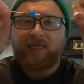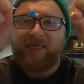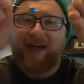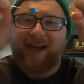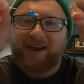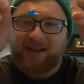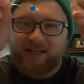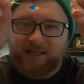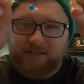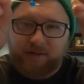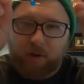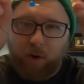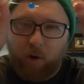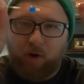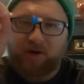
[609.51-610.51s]
That is
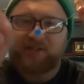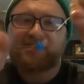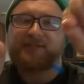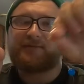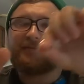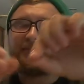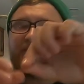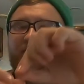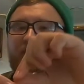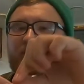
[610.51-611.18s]
awesome.